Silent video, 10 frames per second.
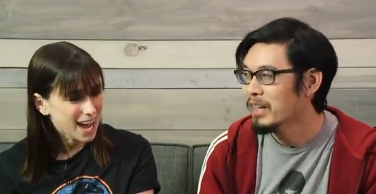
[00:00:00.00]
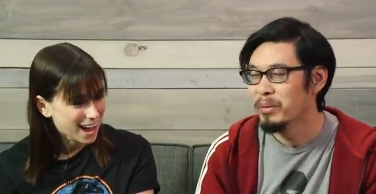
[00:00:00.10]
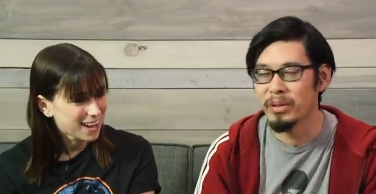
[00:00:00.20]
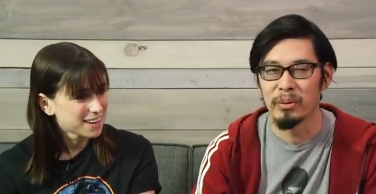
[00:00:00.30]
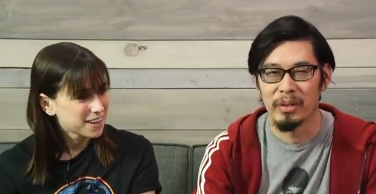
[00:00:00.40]

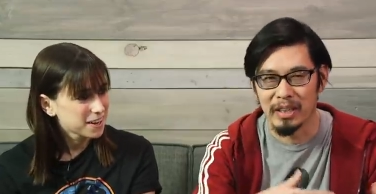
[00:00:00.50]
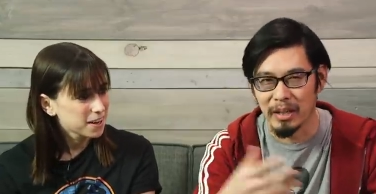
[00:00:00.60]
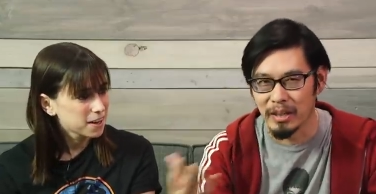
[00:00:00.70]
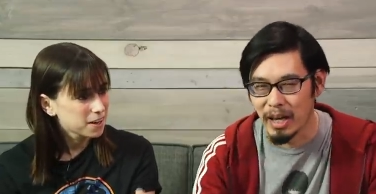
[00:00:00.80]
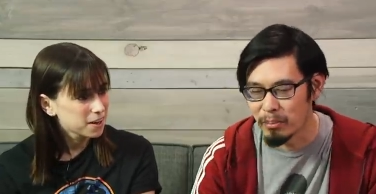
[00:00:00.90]
Speaker 1: Yeah. We know we're gonna
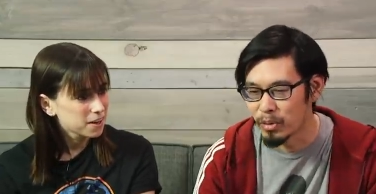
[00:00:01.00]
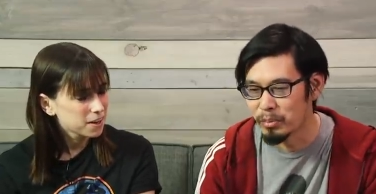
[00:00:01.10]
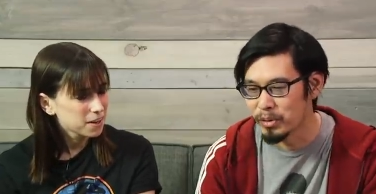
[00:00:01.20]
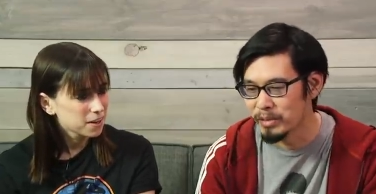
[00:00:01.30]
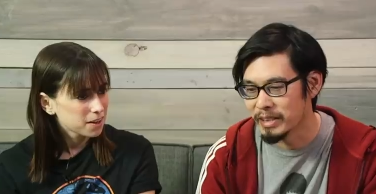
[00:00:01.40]
get a lot
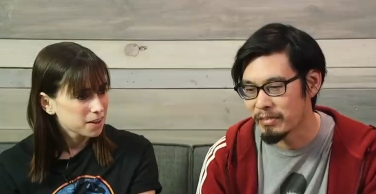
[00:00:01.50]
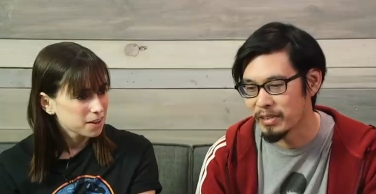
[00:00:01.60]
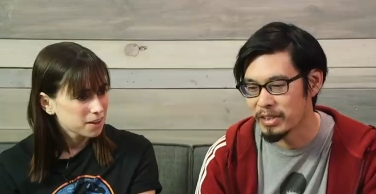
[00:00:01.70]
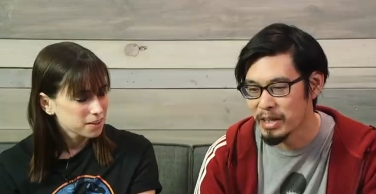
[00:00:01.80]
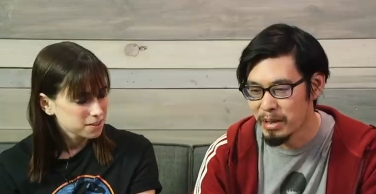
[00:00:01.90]
more movies
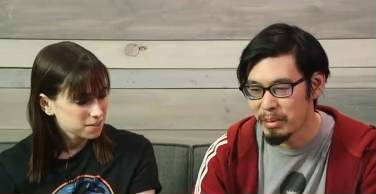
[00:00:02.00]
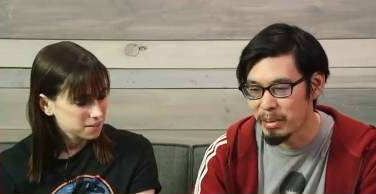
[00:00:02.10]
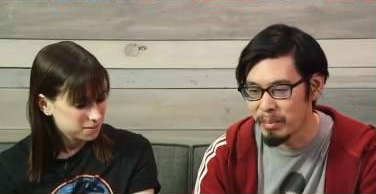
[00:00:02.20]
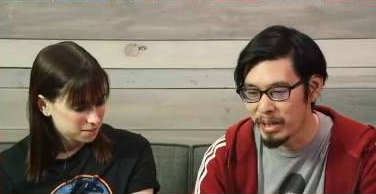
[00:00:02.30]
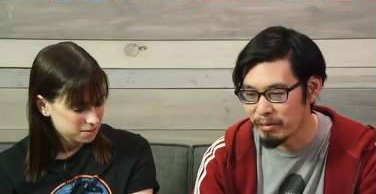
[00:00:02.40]
after this, but
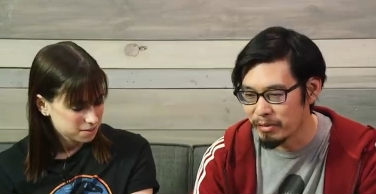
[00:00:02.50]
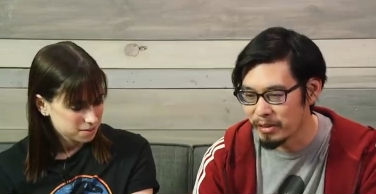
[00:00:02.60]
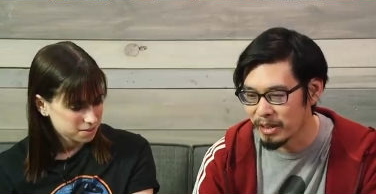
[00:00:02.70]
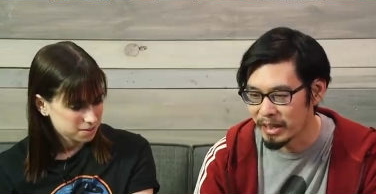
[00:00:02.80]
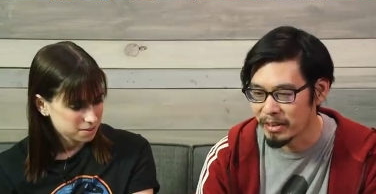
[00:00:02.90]
they make it
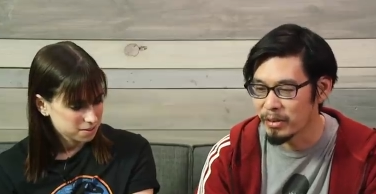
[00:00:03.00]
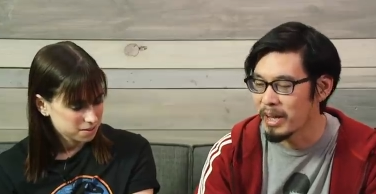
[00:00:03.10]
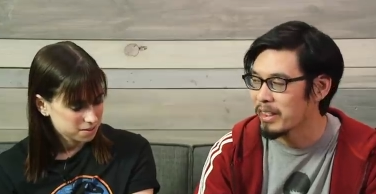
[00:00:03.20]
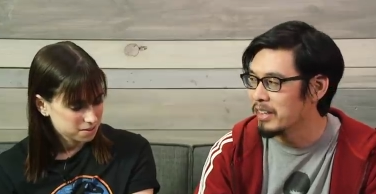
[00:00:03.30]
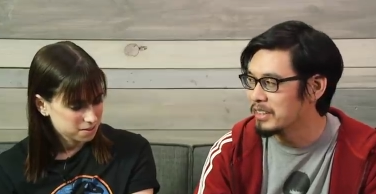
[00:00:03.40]
feel like
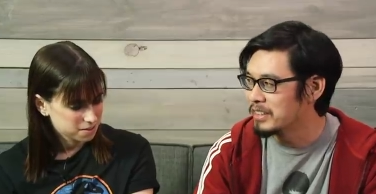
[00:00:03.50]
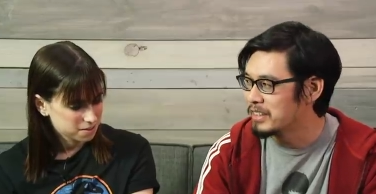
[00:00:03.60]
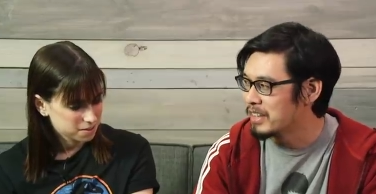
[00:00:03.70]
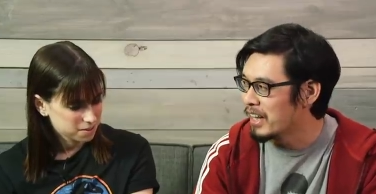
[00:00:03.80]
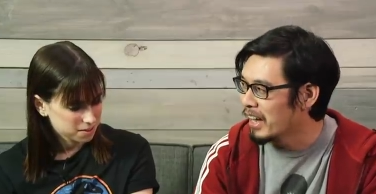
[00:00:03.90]
okay, this
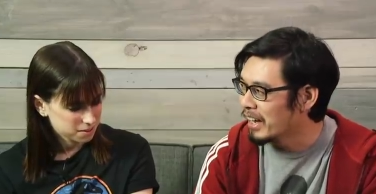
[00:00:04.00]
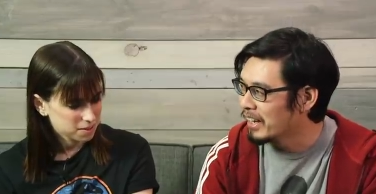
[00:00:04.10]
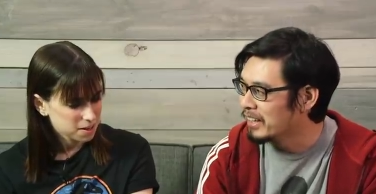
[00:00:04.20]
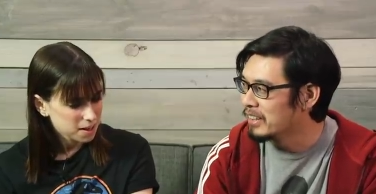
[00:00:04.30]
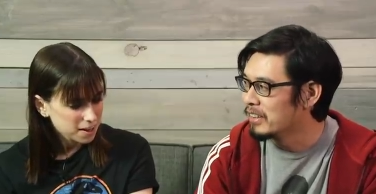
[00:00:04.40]
is the
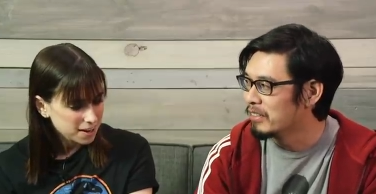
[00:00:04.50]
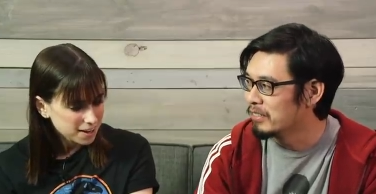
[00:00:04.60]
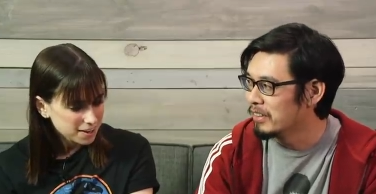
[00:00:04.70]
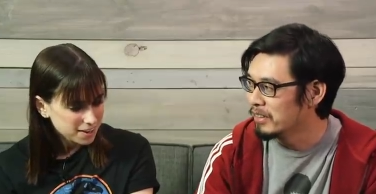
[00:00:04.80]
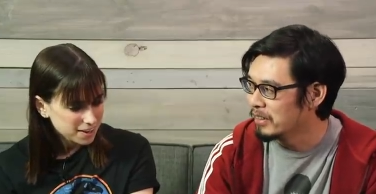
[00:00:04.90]
end
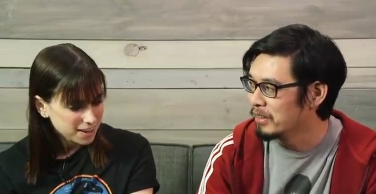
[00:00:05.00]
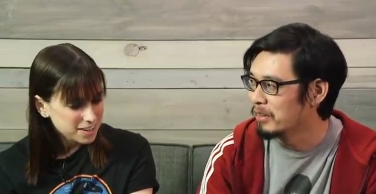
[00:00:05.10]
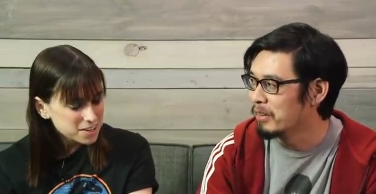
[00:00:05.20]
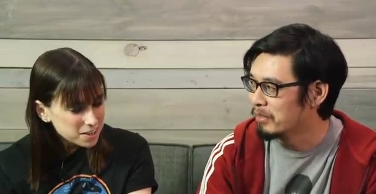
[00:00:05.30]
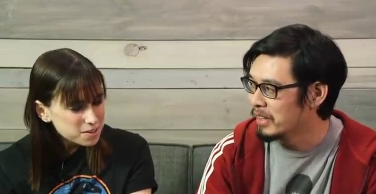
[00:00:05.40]
of. Uh, uh
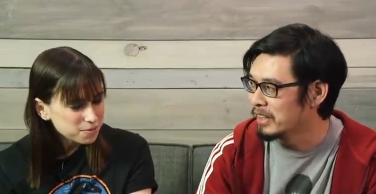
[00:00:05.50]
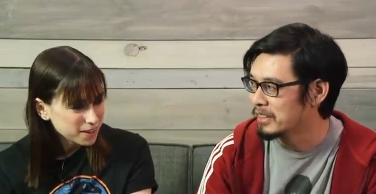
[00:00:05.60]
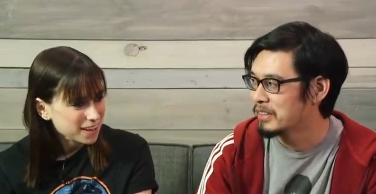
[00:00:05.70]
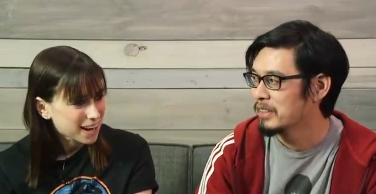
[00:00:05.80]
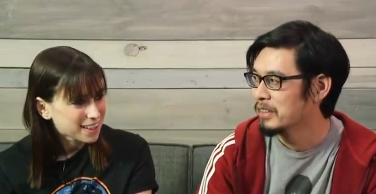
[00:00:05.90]
it of does this.
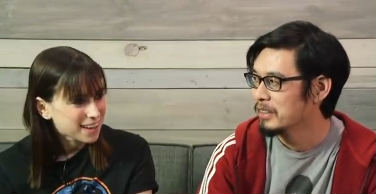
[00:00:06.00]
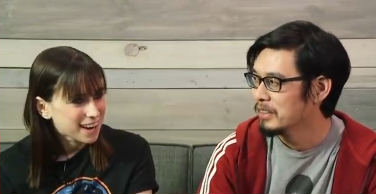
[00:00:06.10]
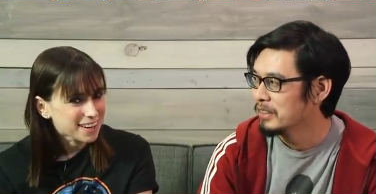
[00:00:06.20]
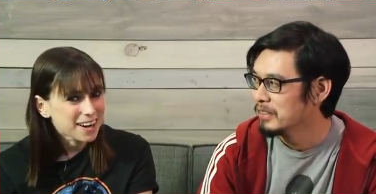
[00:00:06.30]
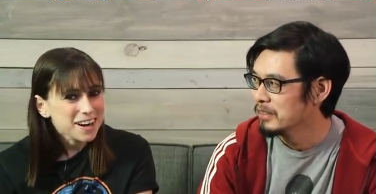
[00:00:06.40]
feel
Speaker 2: like
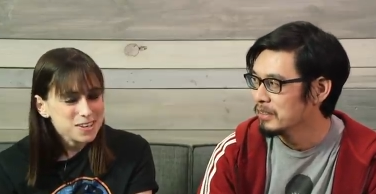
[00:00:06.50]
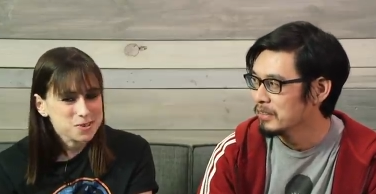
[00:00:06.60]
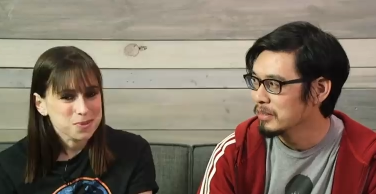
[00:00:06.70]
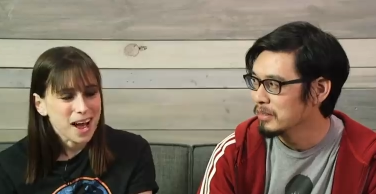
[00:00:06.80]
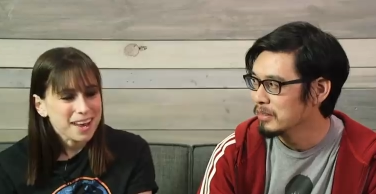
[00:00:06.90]
the end, and I
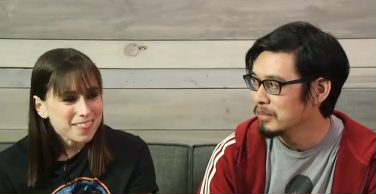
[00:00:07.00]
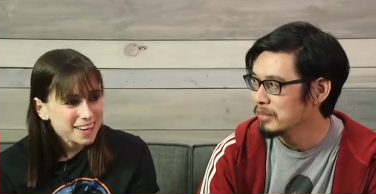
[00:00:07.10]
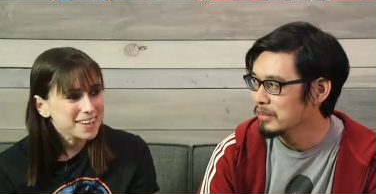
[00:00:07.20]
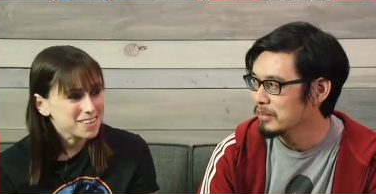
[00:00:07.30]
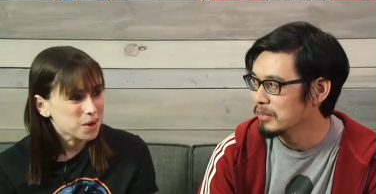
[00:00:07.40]
do. I
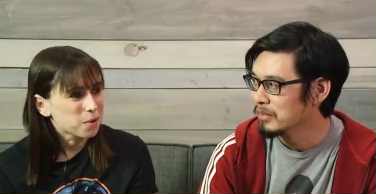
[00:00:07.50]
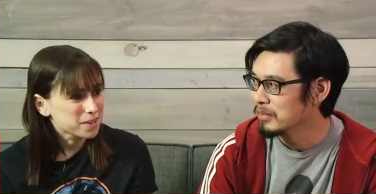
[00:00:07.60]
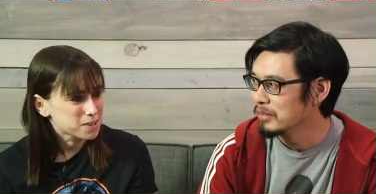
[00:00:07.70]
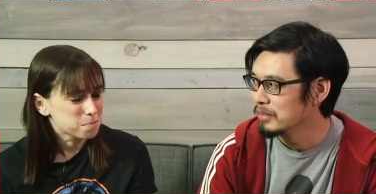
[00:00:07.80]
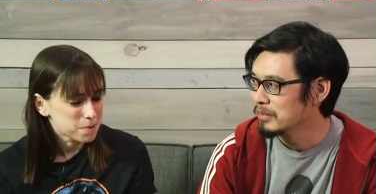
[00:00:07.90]
think it's
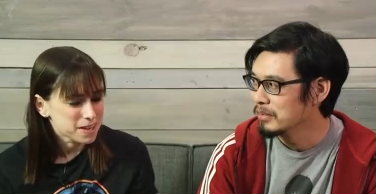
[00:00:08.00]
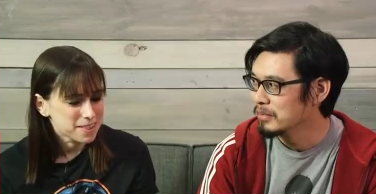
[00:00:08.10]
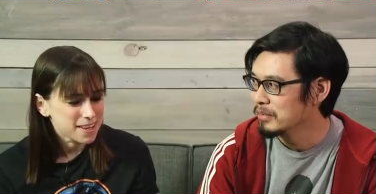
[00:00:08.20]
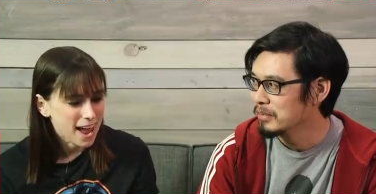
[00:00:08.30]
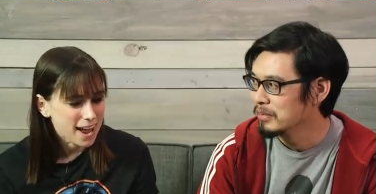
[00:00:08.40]
going to
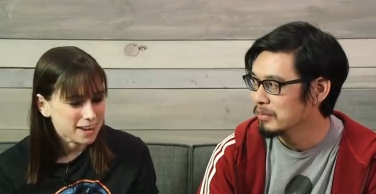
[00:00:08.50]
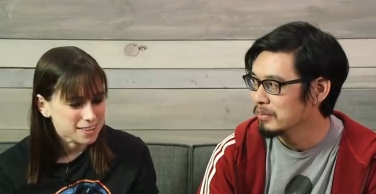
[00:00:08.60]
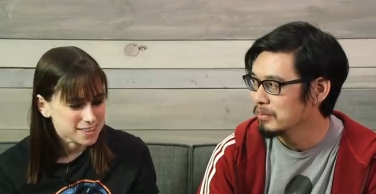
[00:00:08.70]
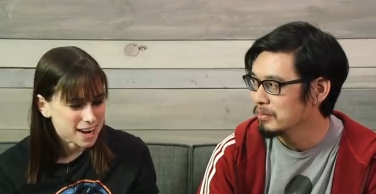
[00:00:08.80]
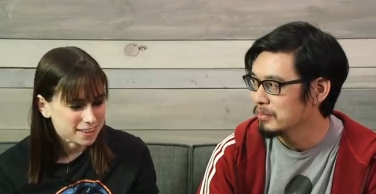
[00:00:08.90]
be the
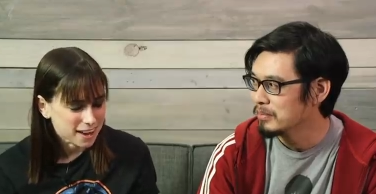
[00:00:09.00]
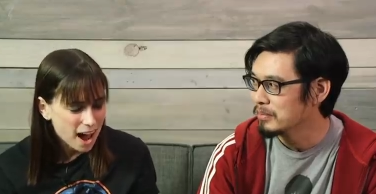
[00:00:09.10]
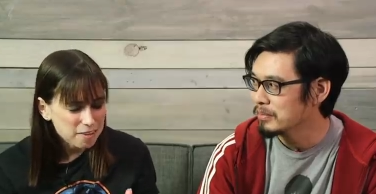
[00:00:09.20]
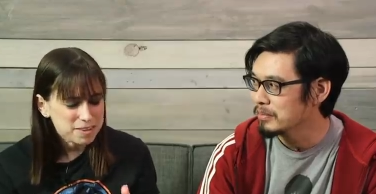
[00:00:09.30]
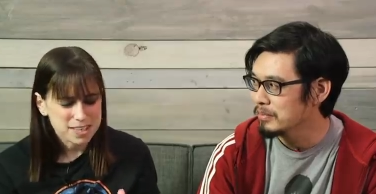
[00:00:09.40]
end. And
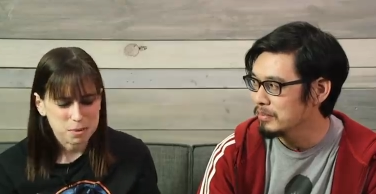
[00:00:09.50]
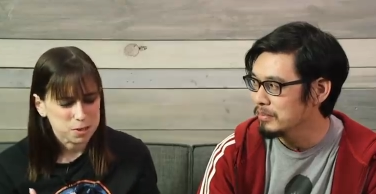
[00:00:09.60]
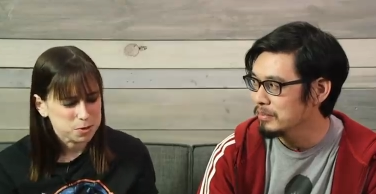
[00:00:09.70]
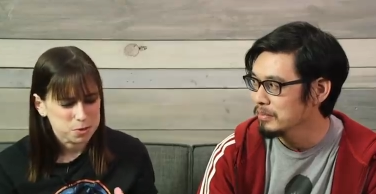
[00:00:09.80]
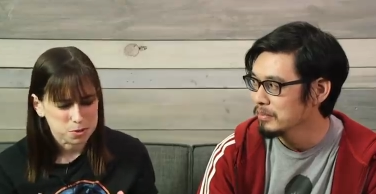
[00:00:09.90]
obviously,
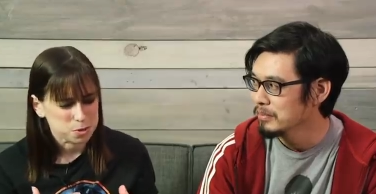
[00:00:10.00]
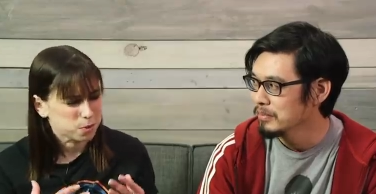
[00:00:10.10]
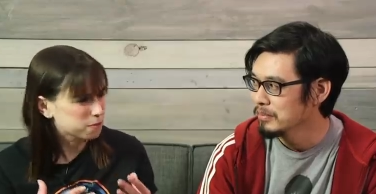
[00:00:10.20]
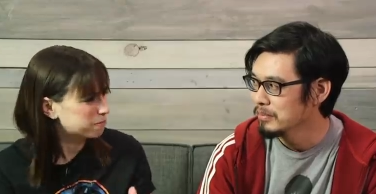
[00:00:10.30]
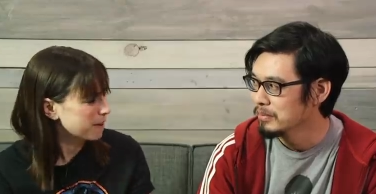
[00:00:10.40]
when you use
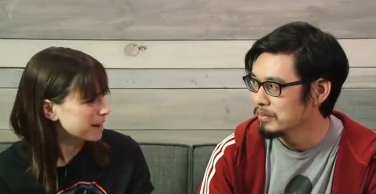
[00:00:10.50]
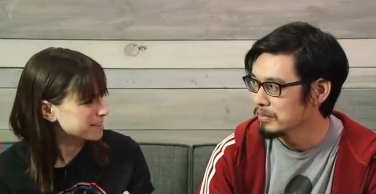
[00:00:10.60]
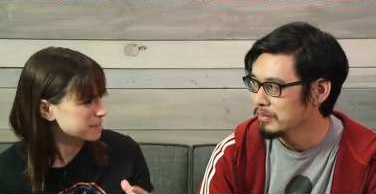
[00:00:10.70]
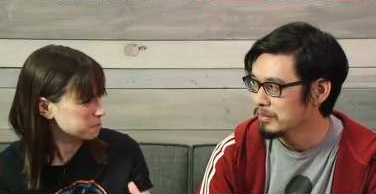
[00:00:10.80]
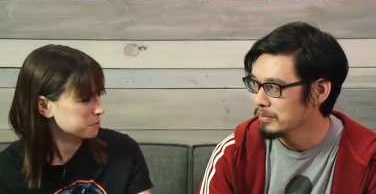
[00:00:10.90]
the word
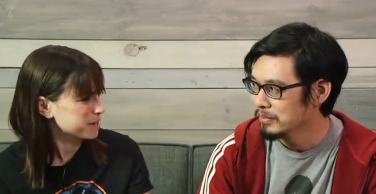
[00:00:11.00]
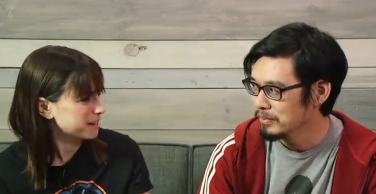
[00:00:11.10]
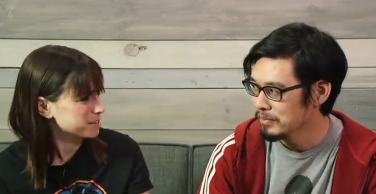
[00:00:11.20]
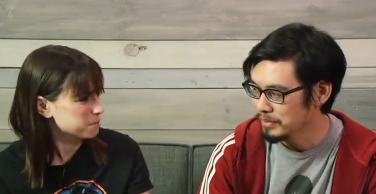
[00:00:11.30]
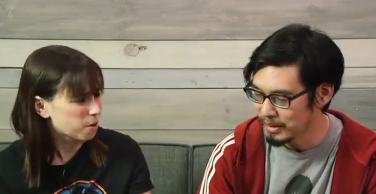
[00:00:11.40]
phase as it
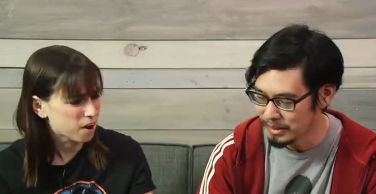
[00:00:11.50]
pertains to mm.